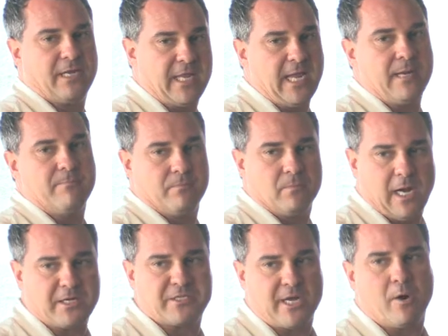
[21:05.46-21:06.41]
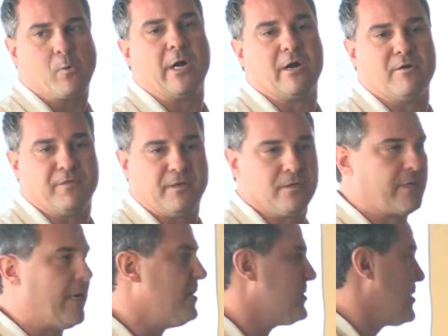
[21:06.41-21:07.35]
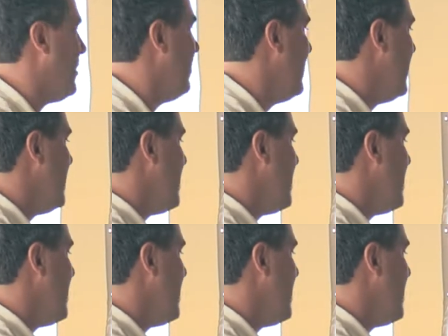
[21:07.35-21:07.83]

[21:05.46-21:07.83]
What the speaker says: the game. I stay aware of it, okay? So